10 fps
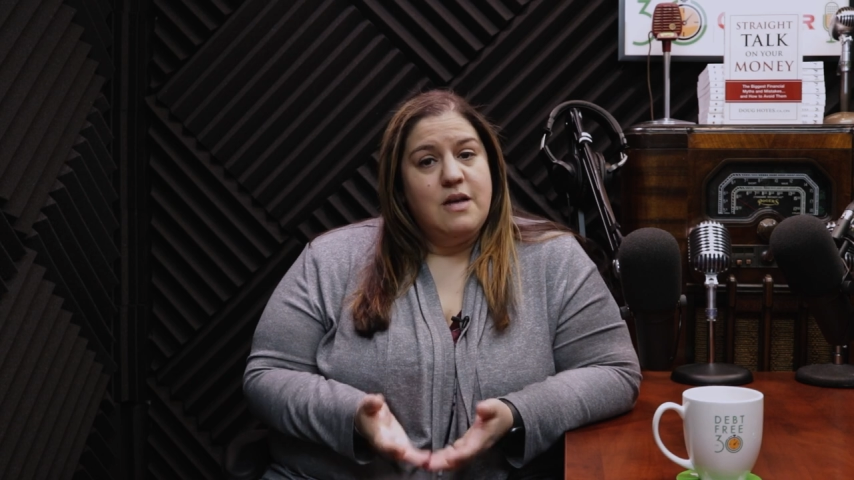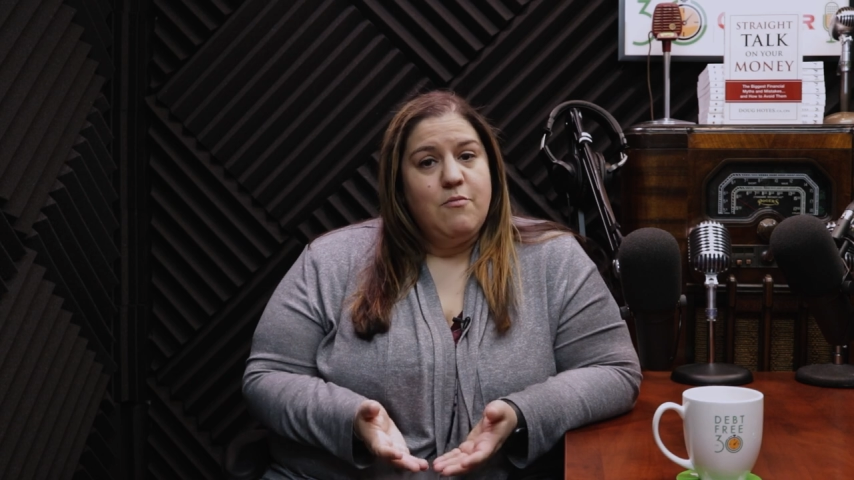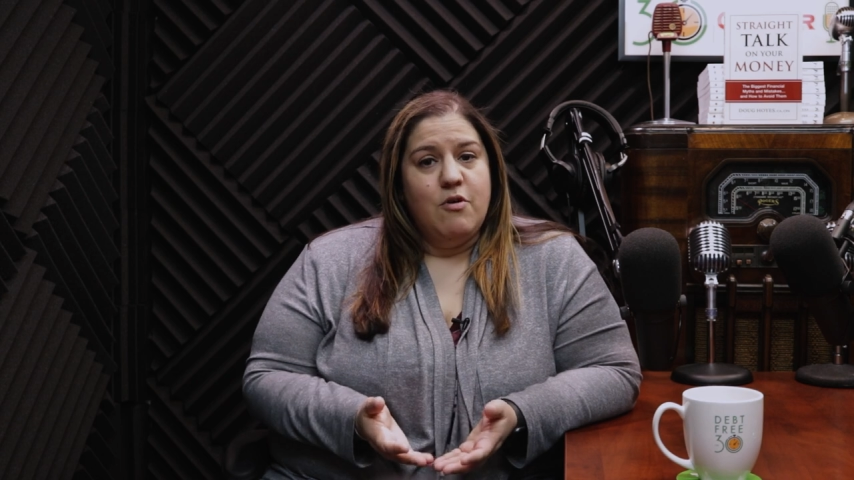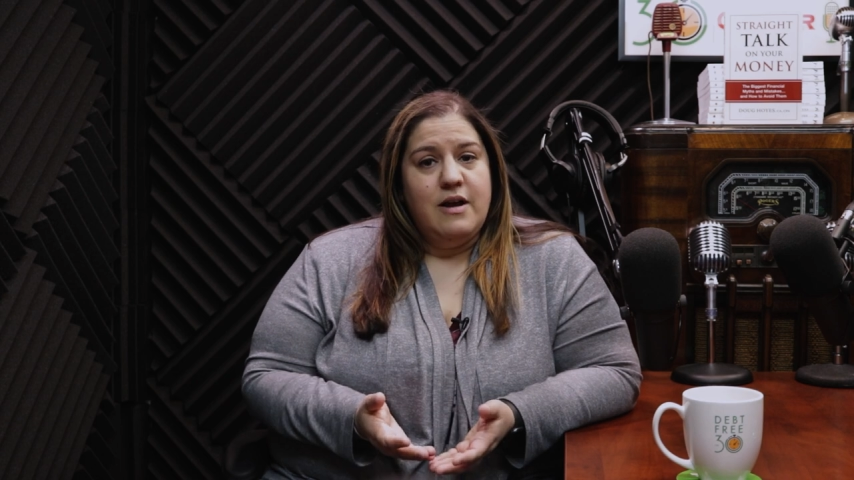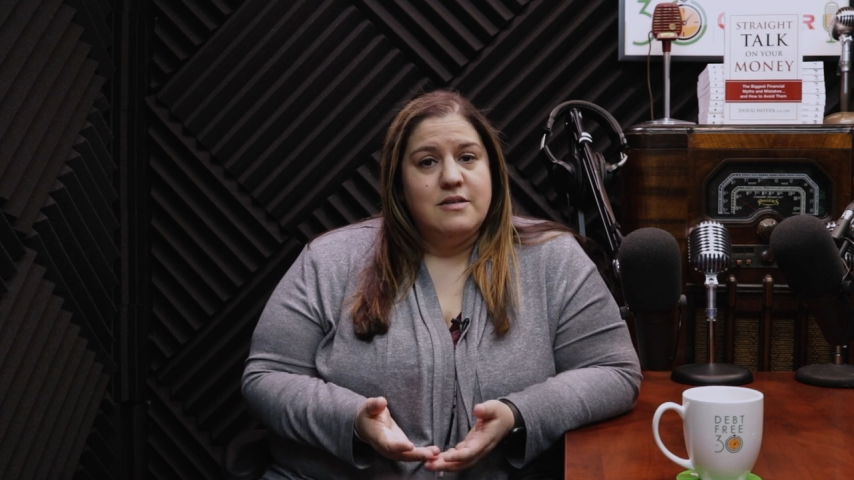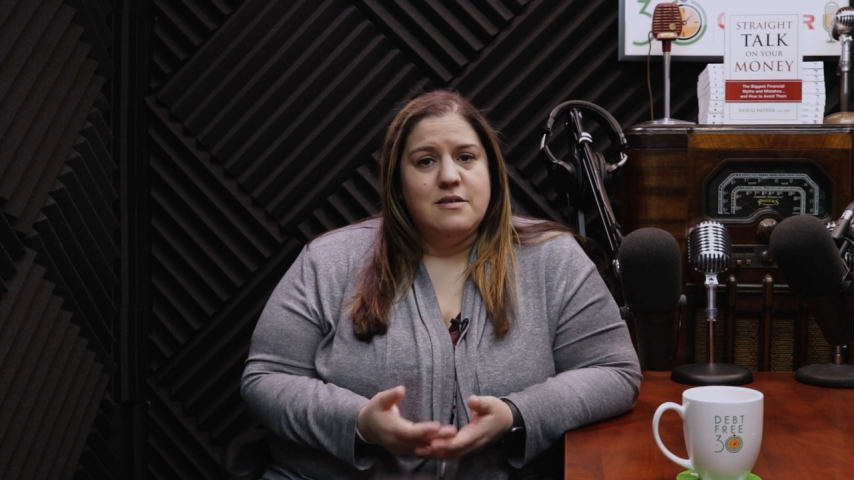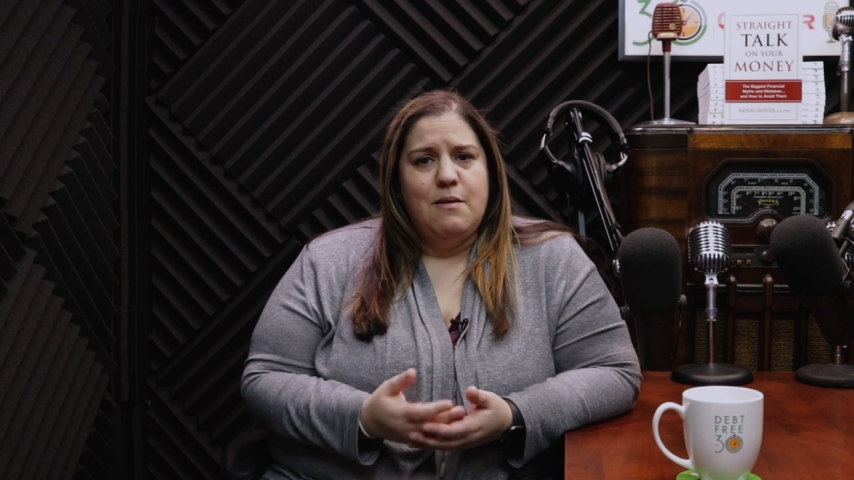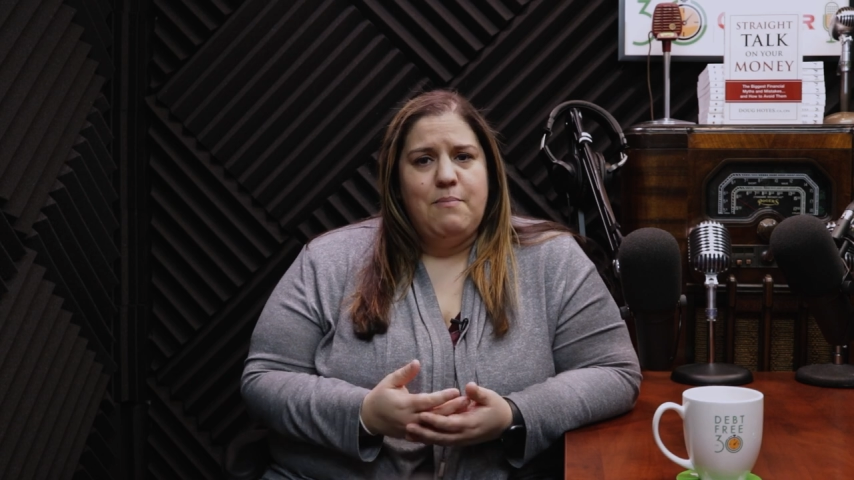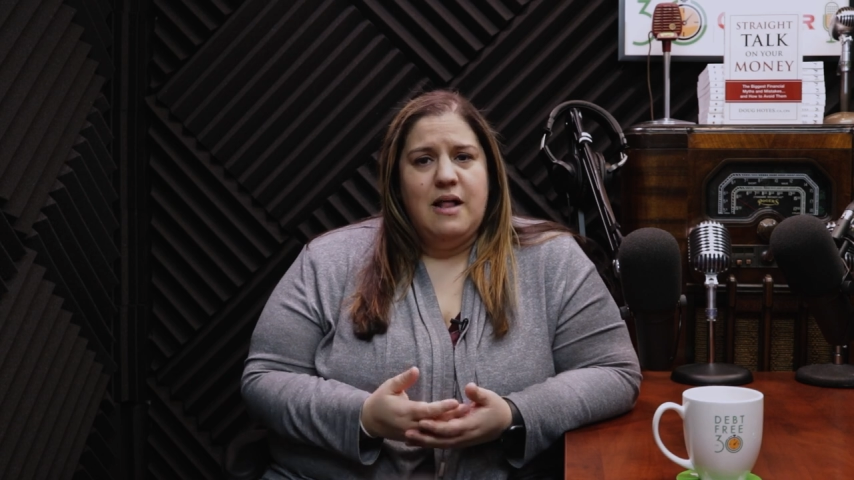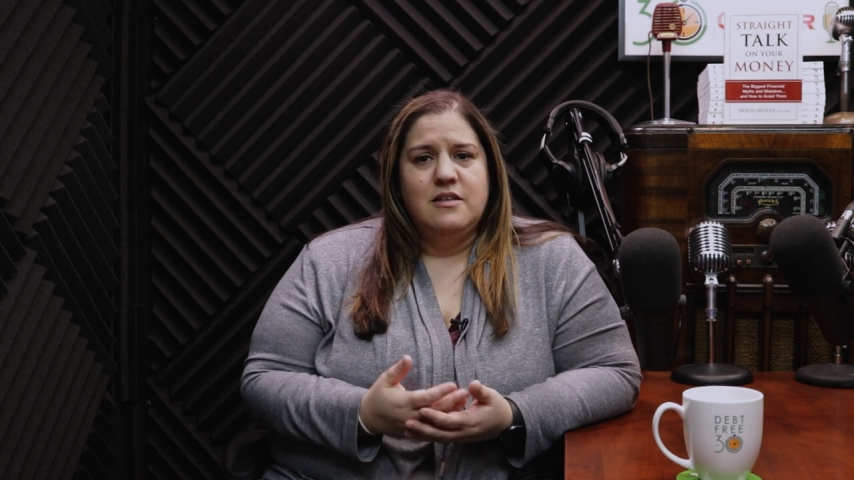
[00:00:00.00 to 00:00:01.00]
summarize,
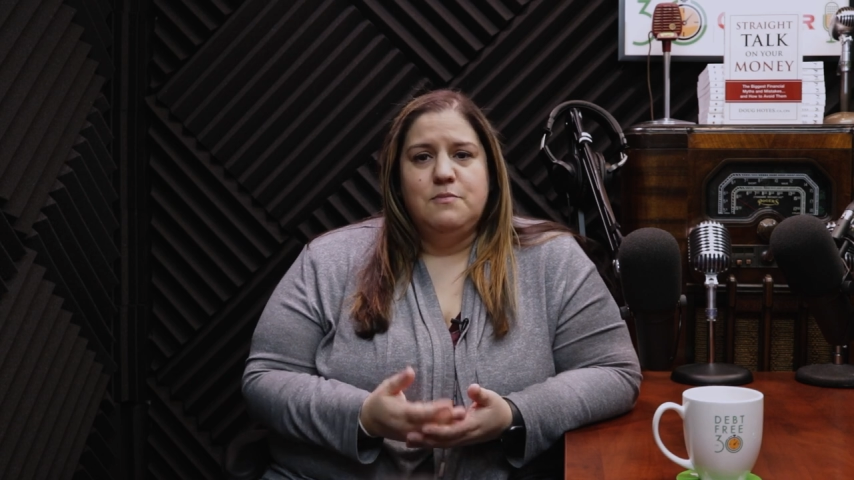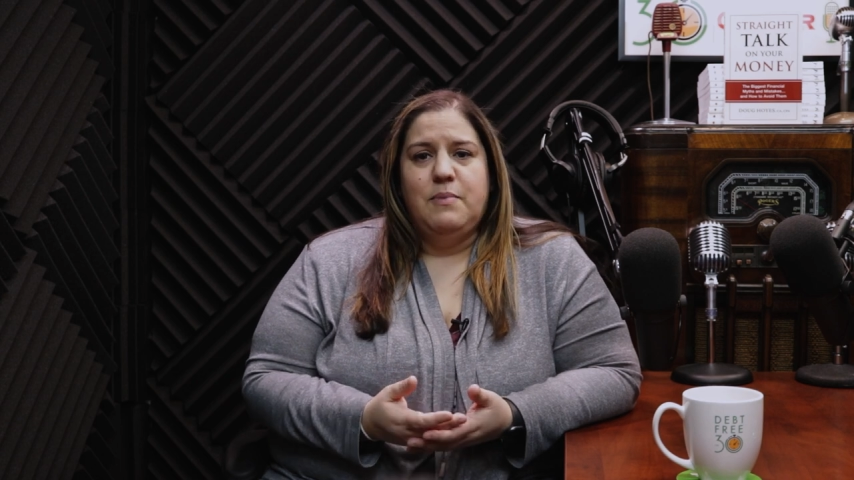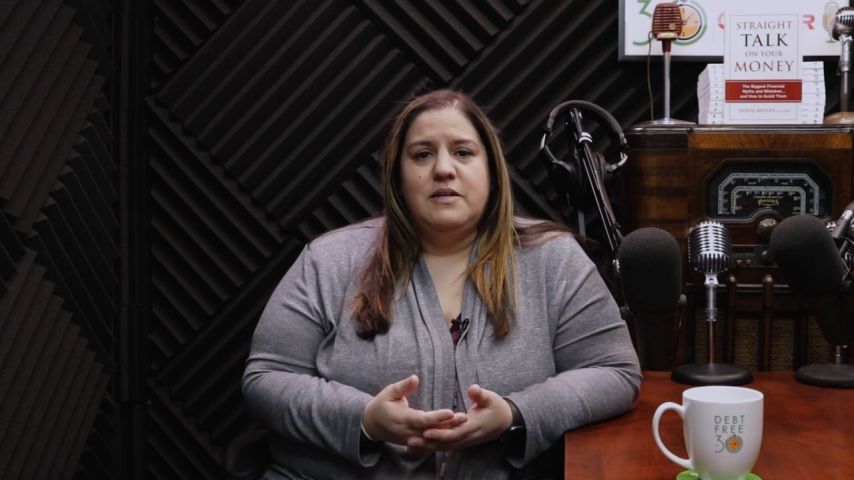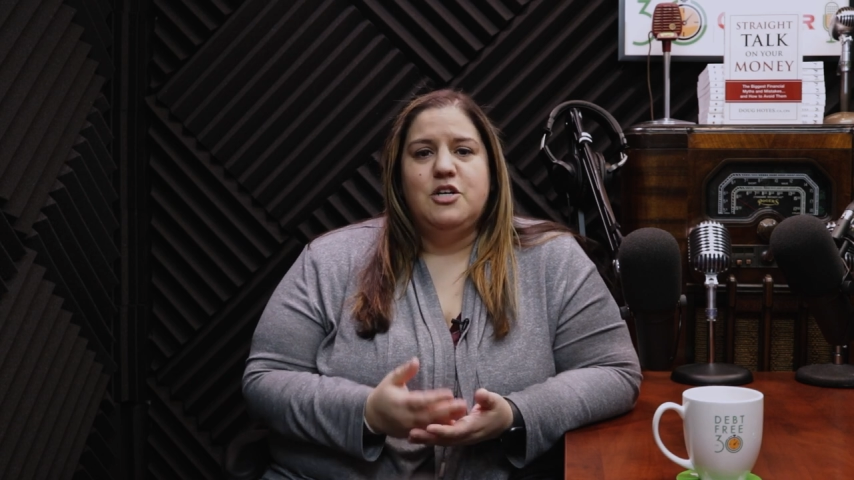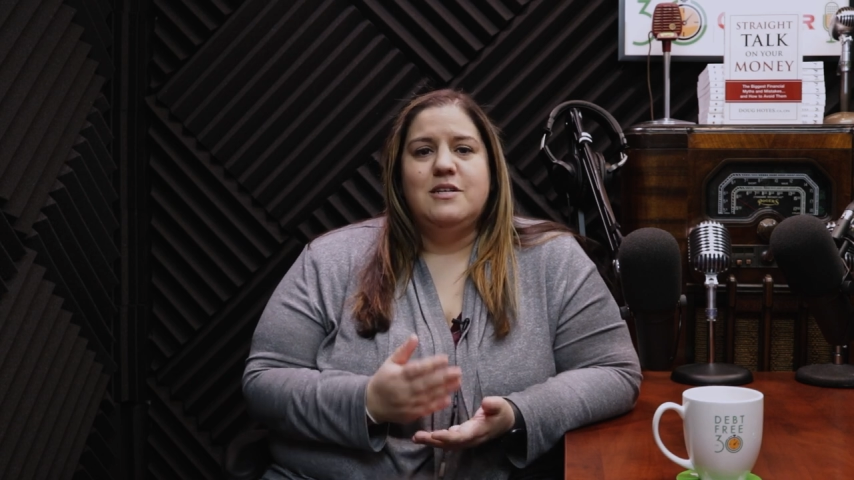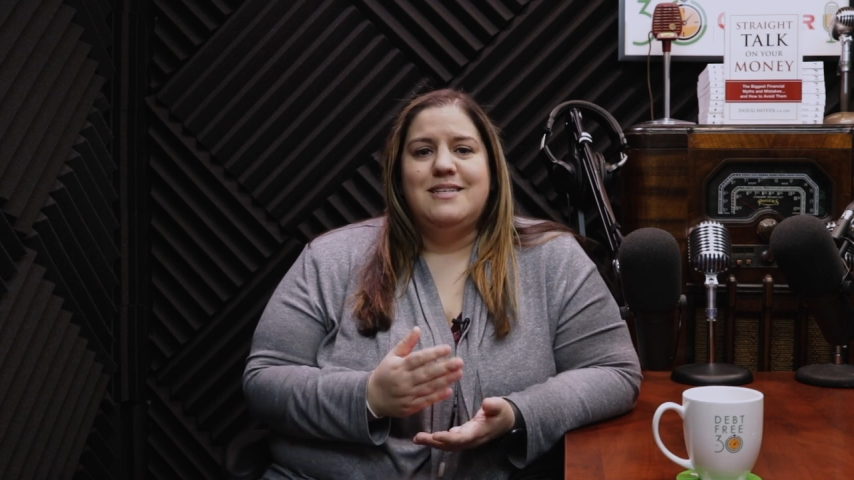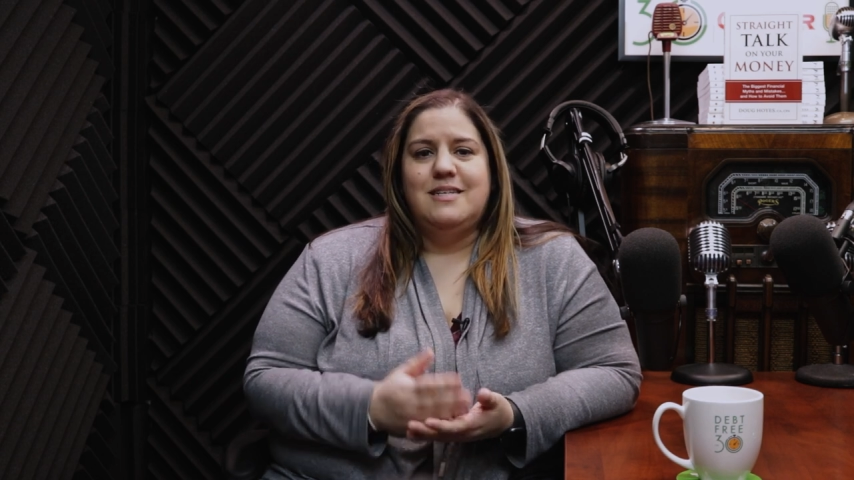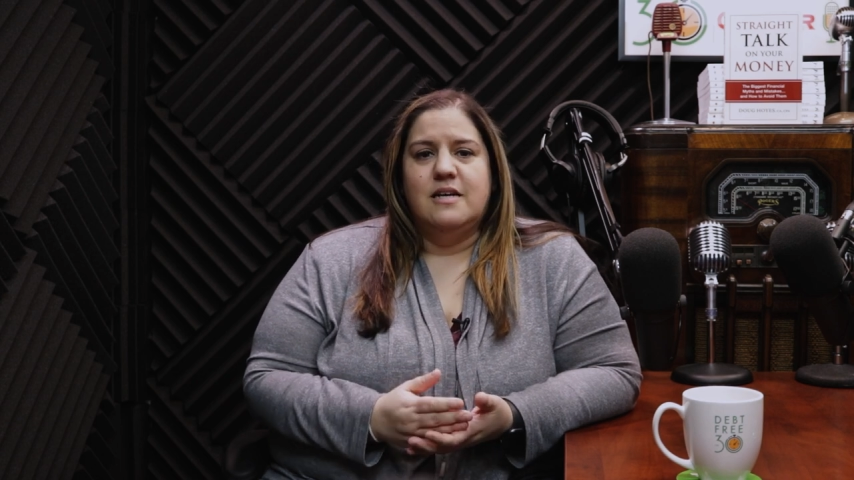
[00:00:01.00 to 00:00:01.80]
a balanced budget